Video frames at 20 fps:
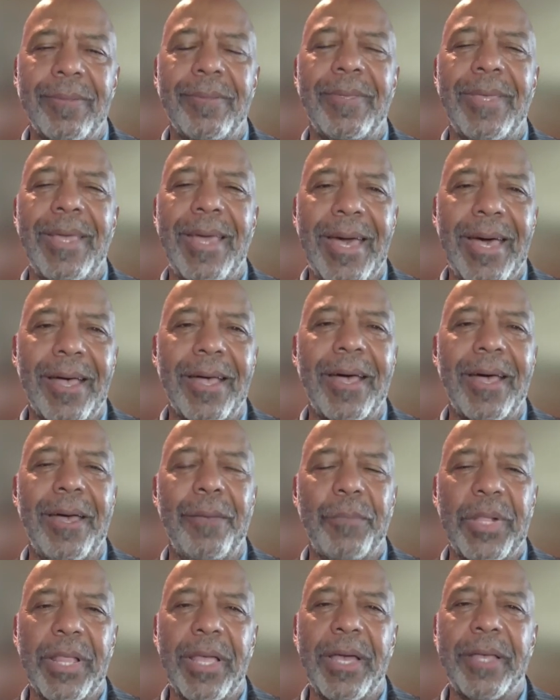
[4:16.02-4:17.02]
Yeah,
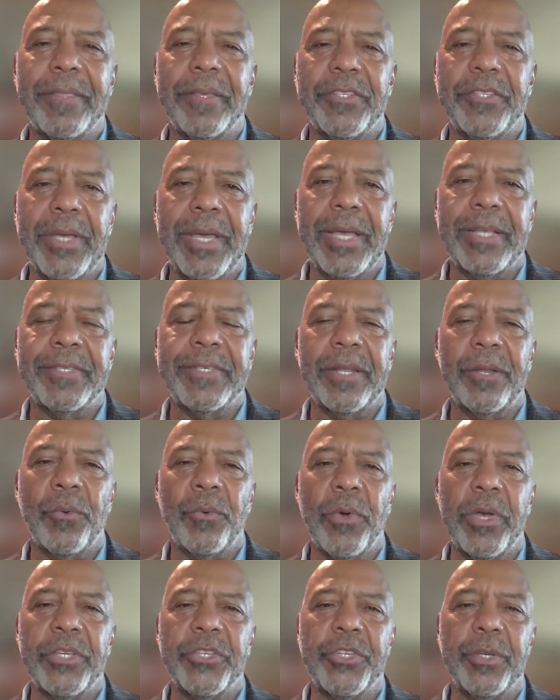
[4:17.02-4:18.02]
I'm glad that you asked that
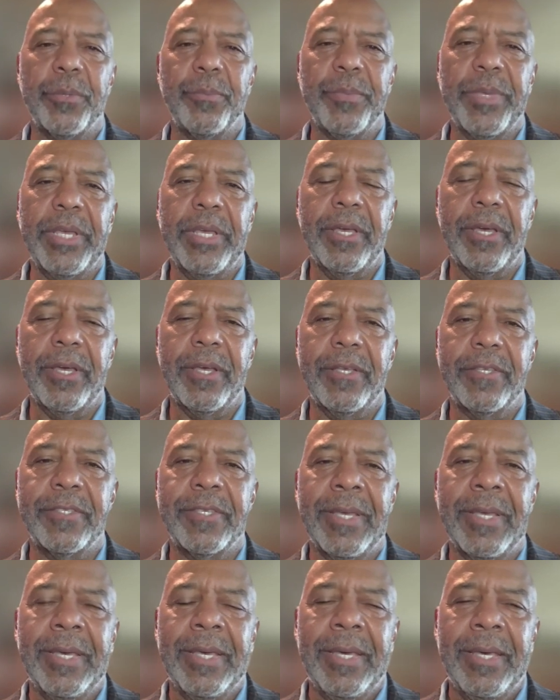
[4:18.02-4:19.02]
question because
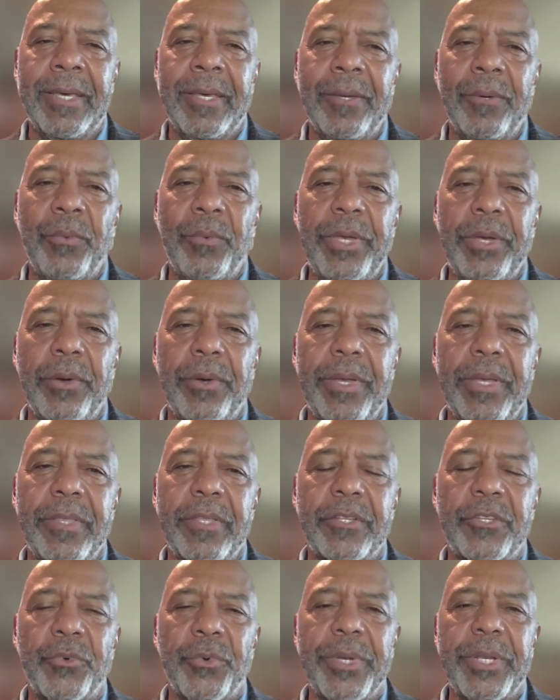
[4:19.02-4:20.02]
we are in
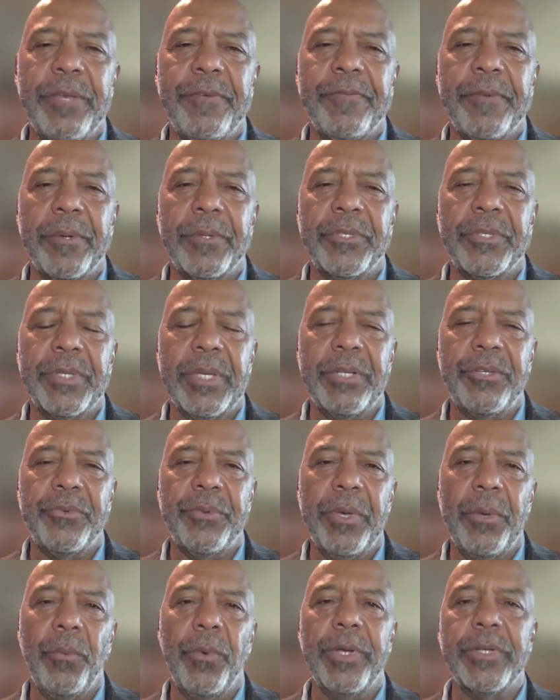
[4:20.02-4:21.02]
the 21st
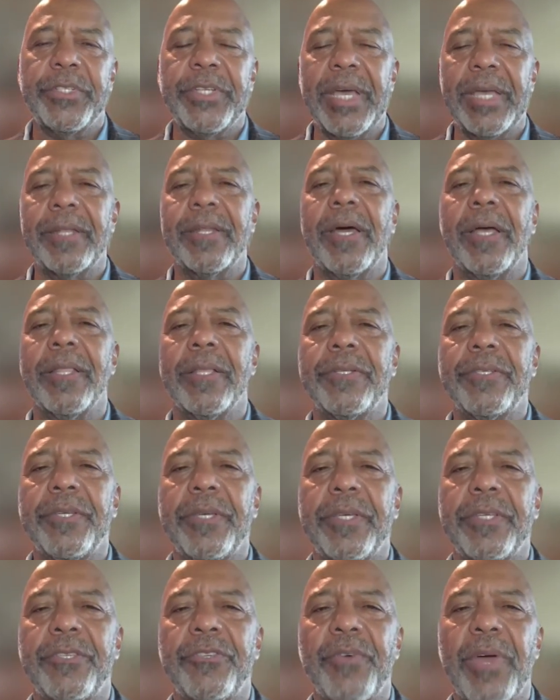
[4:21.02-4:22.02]
century where
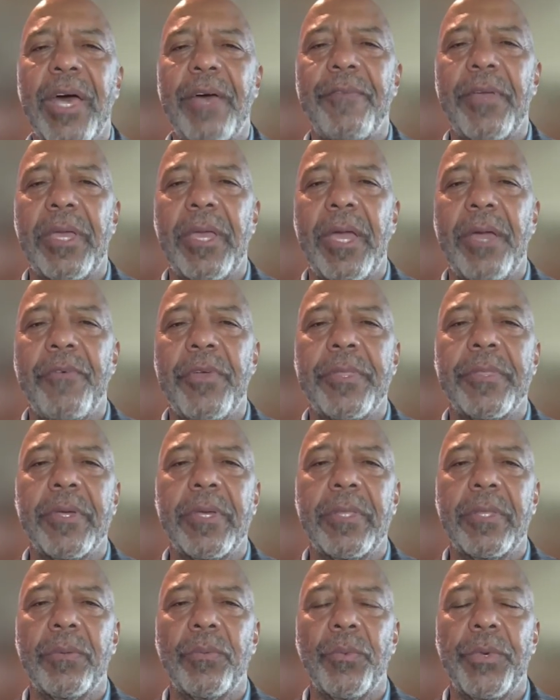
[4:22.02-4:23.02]
technology is driving
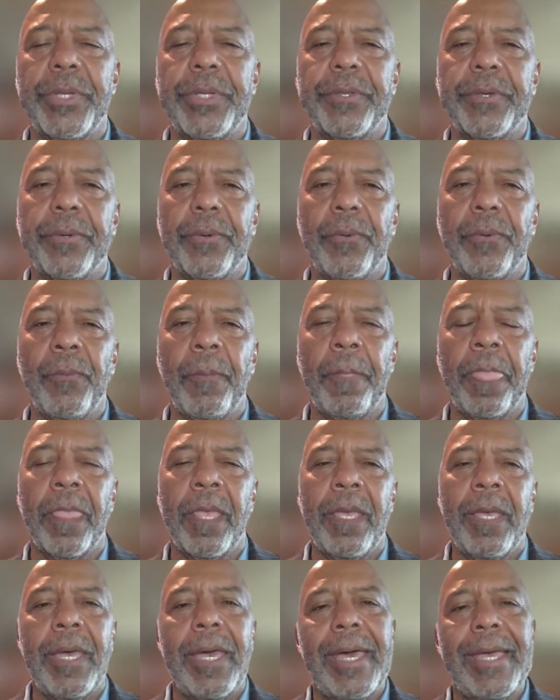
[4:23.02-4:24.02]
everything that we do,
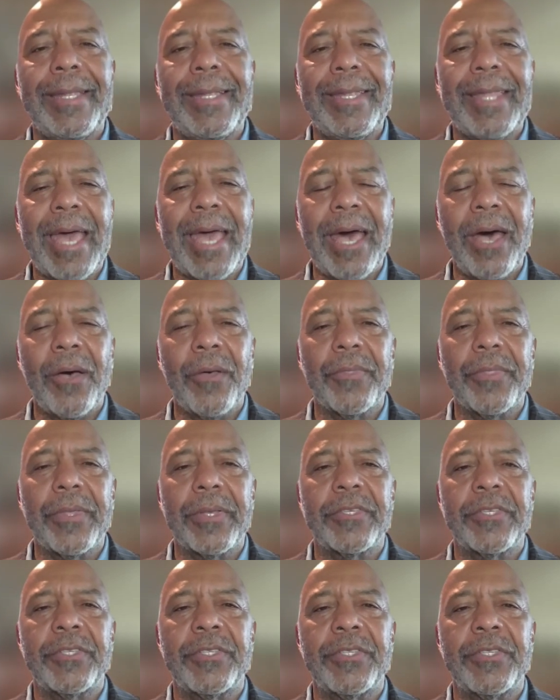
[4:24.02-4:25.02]
and now the
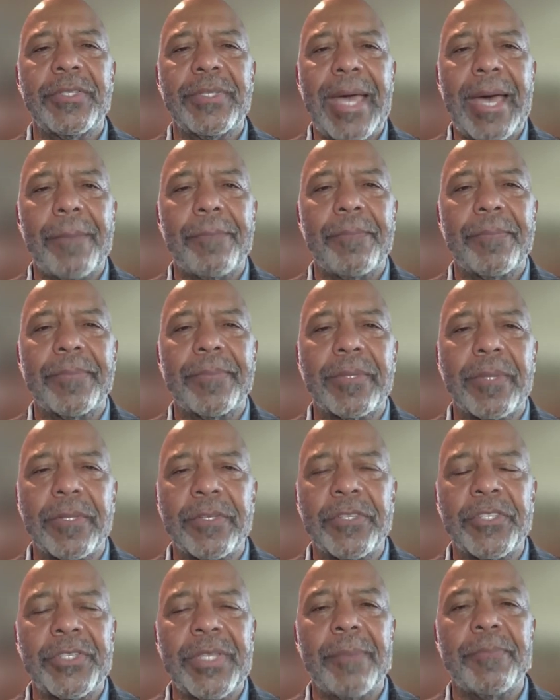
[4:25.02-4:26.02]
step the
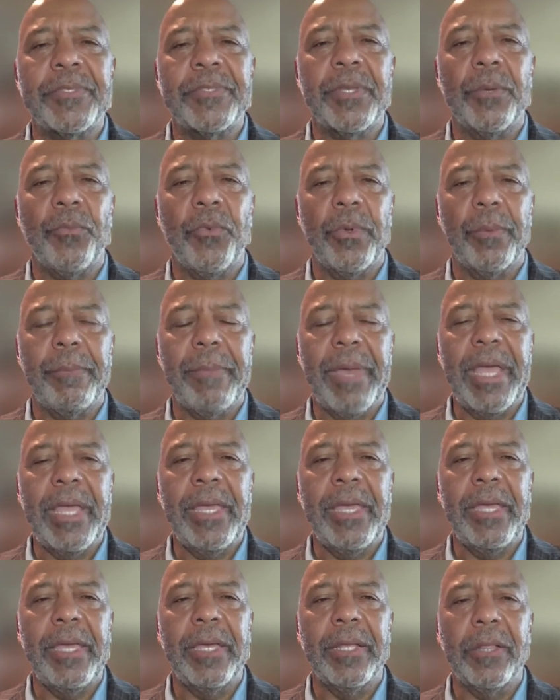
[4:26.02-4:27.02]
steps that we're
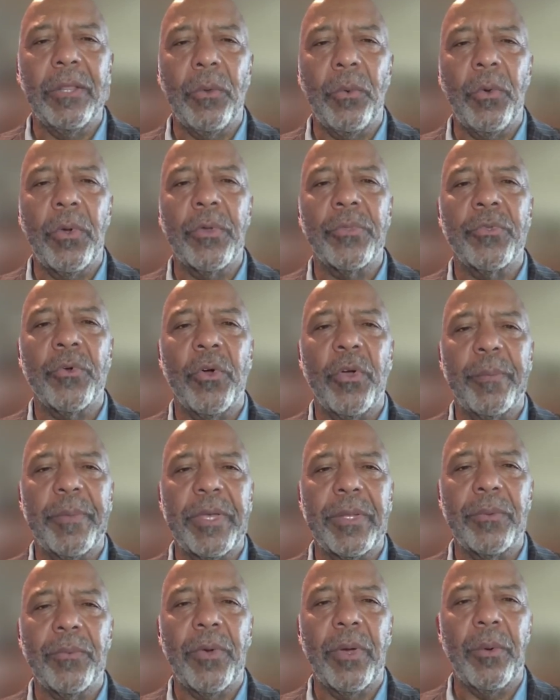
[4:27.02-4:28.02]
making in low Earth
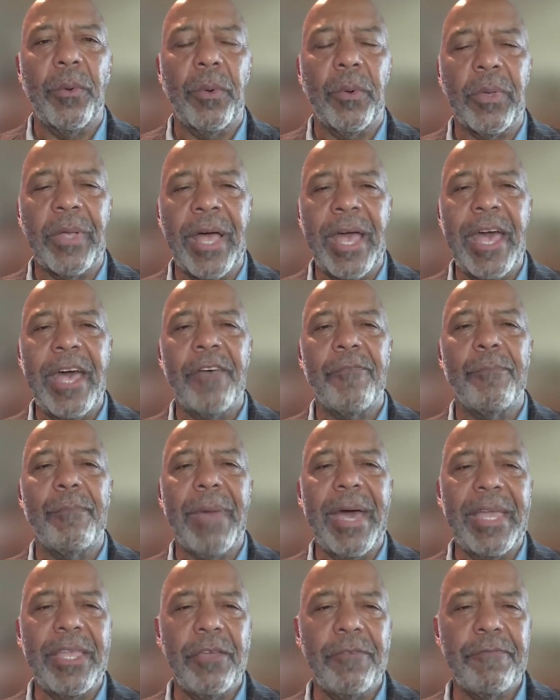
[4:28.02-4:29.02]
orbit, where we will have
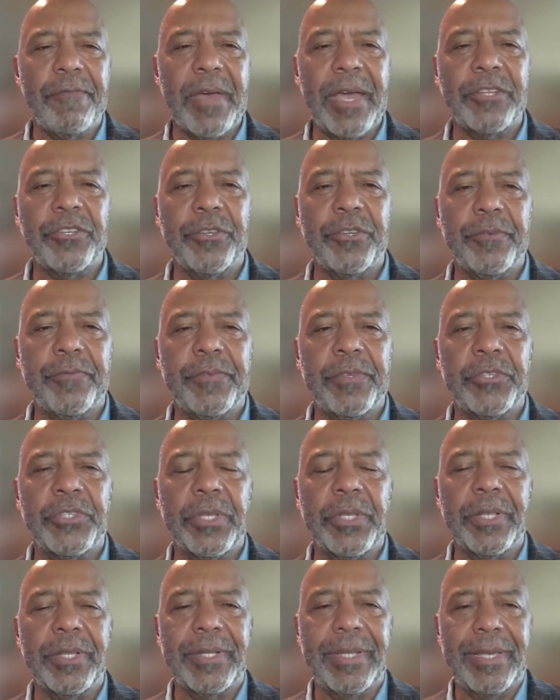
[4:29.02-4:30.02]
manufacturing
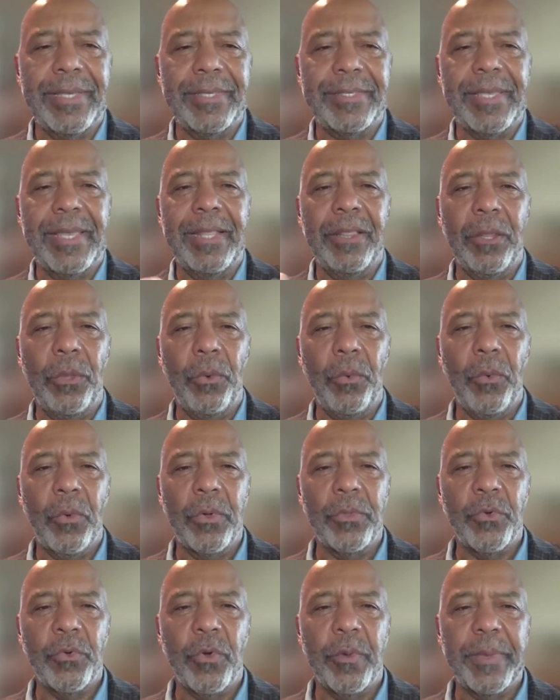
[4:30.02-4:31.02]
facilities in low
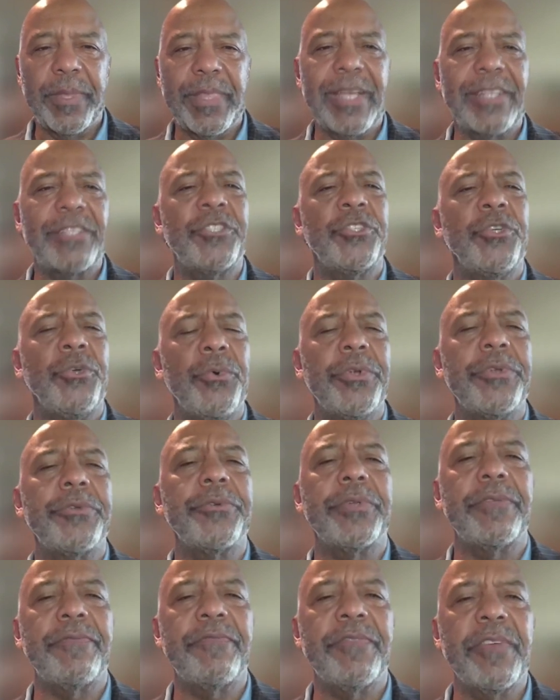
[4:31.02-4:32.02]
Earth orbit. That's
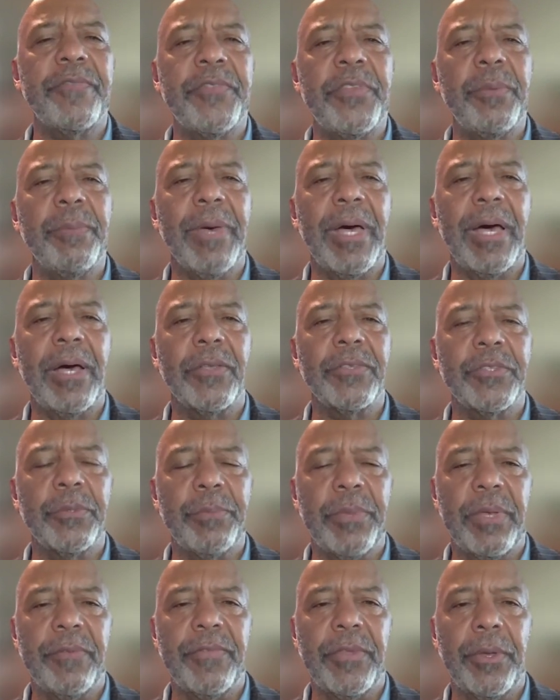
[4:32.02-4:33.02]
250 miles
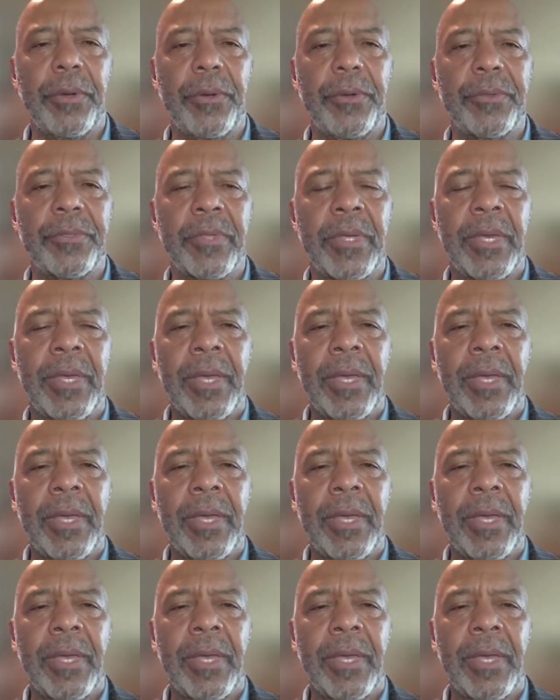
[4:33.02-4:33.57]
above the Earth.